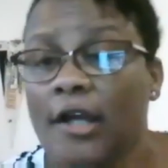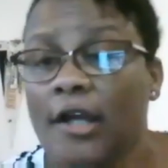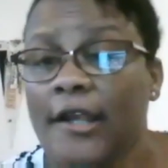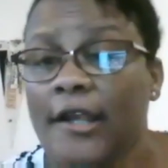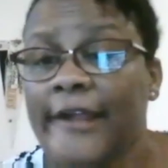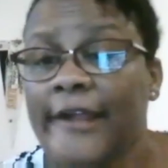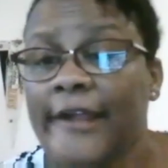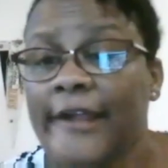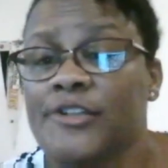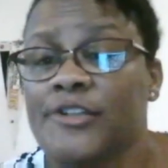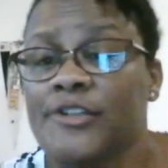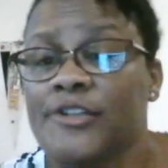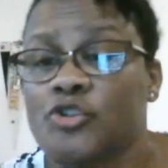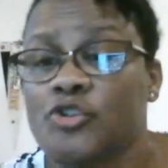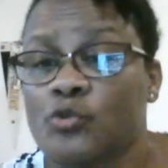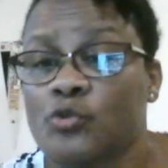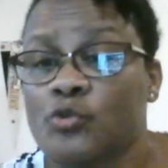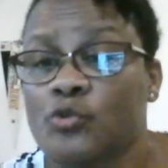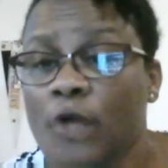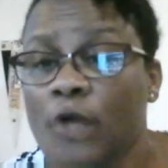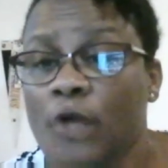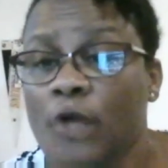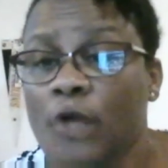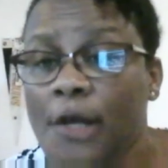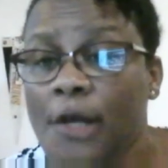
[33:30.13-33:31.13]
is
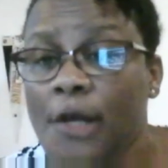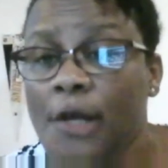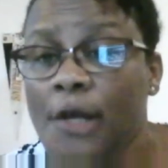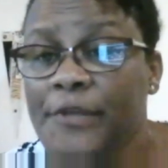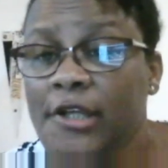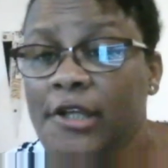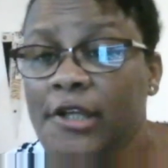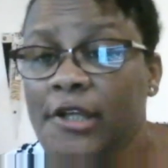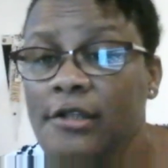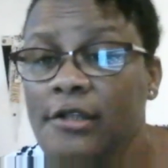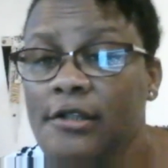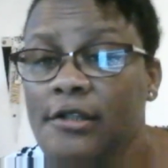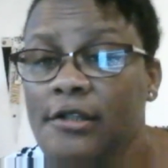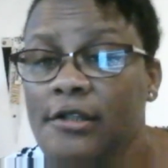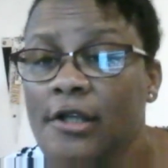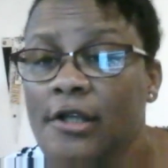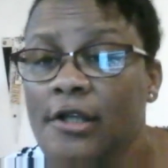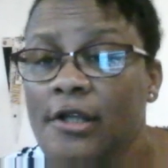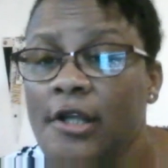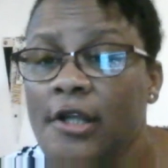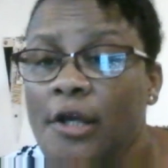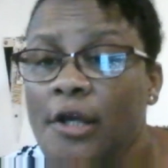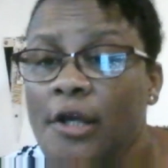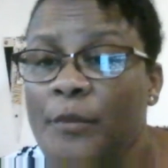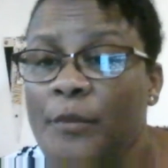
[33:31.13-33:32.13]
dropping
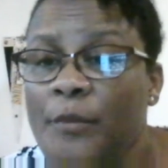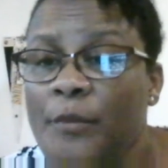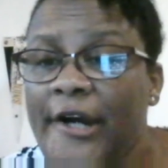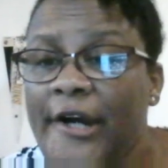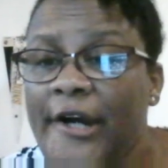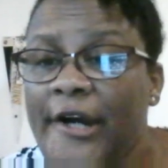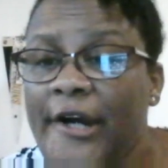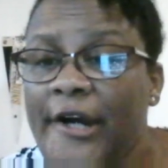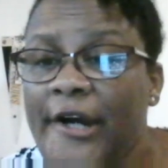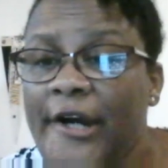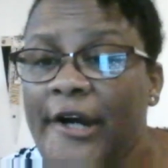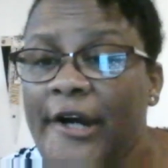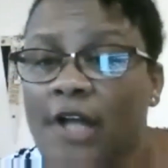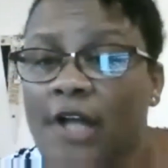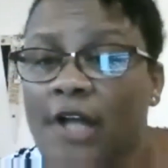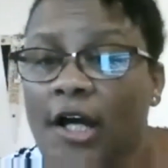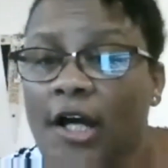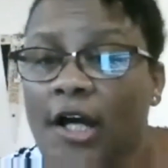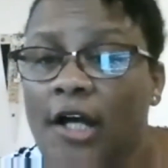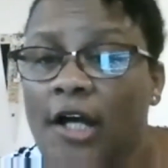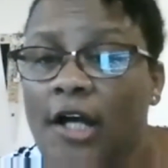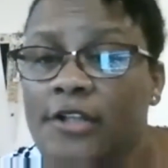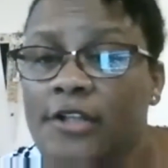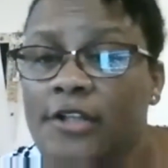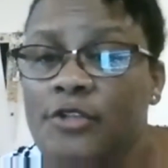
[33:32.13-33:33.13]
by
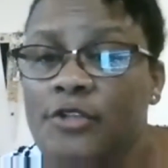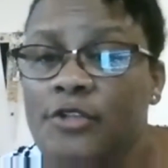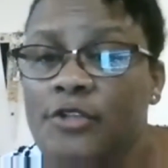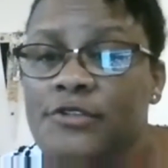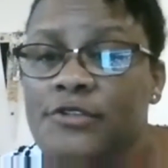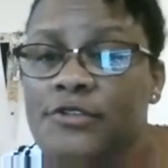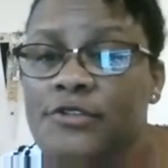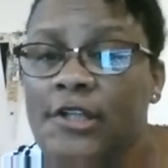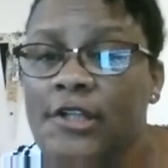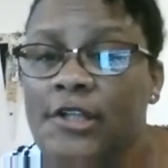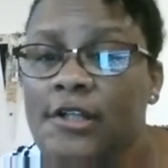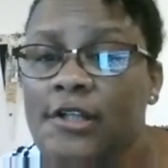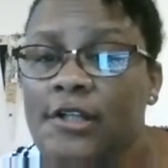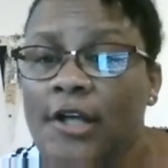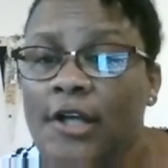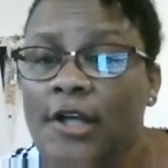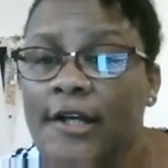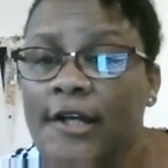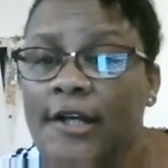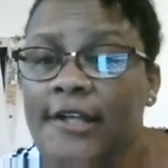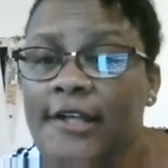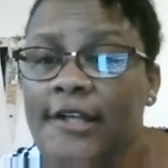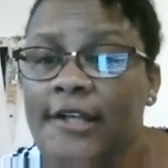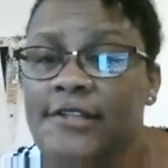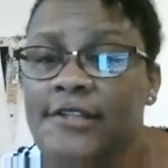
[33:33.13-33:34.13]
using
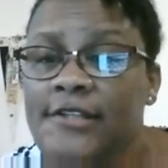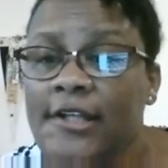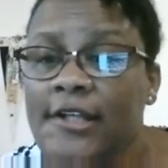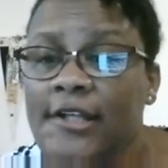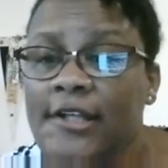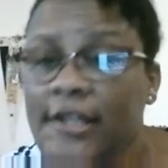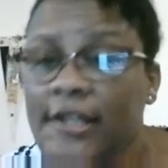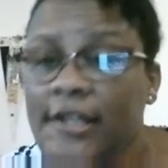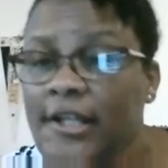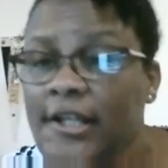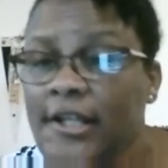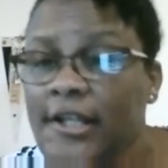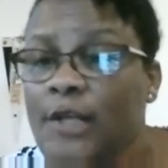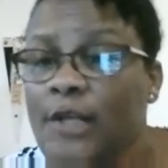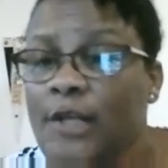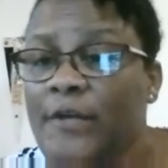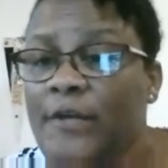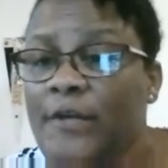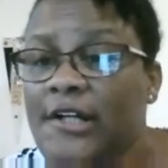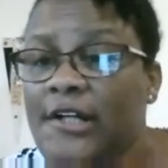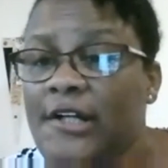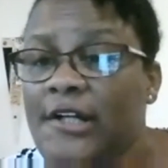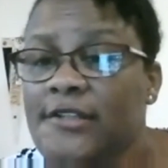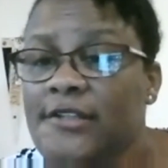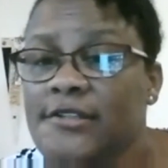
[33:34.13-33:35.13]
colonics and
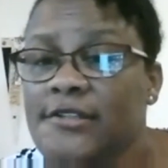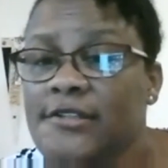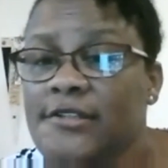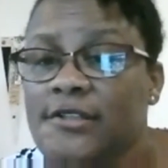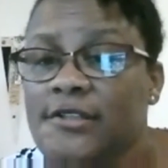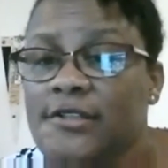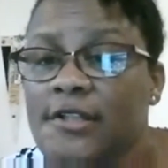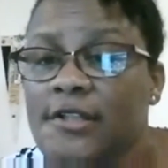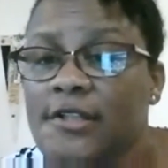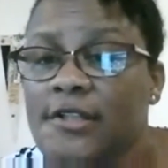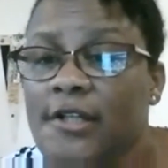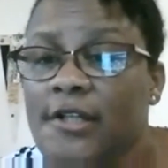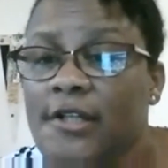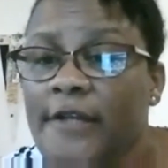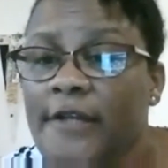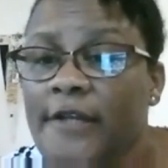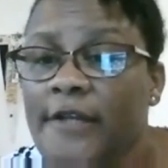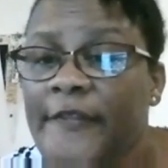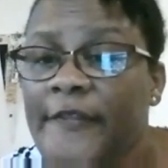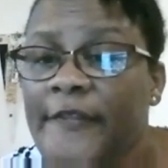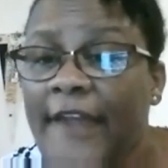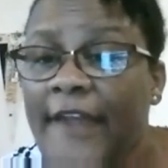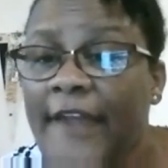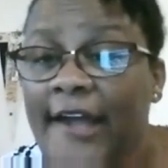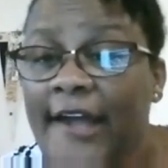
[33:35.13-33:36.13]
enemas.
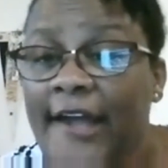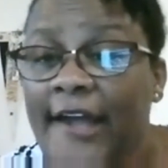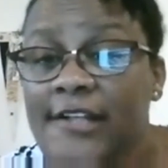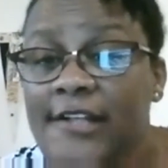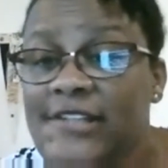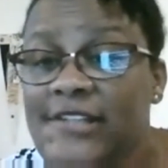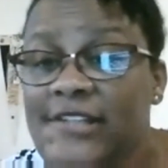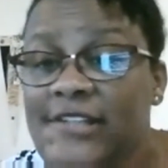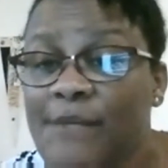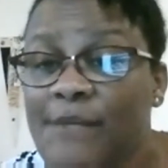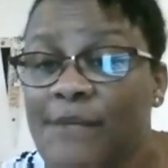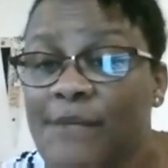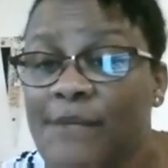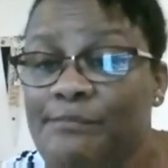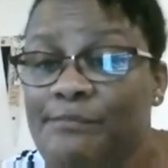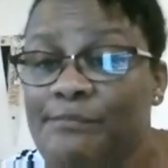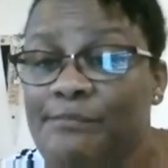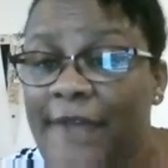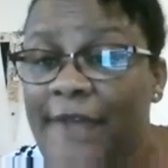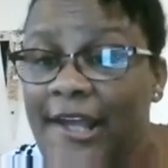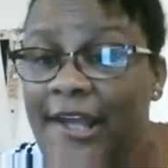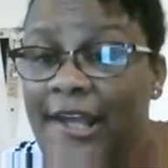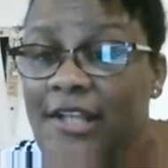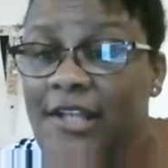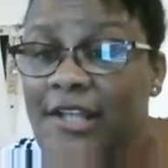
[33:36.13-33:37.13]
That is
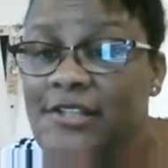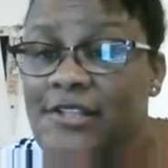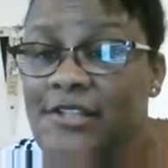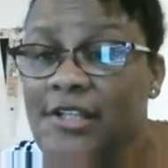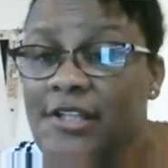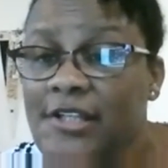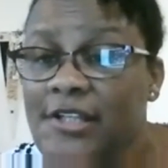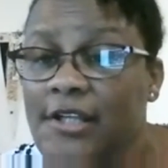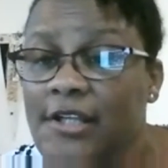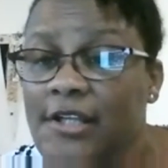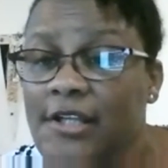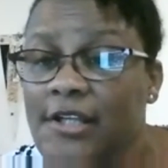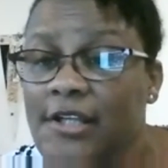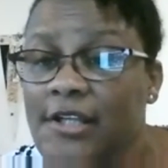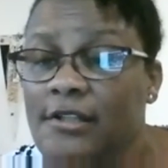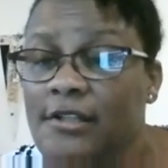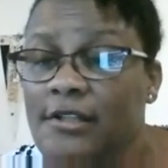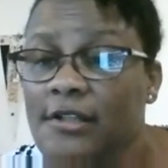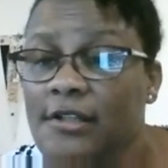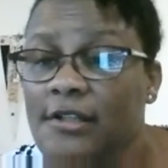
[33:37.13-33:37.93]
amazing.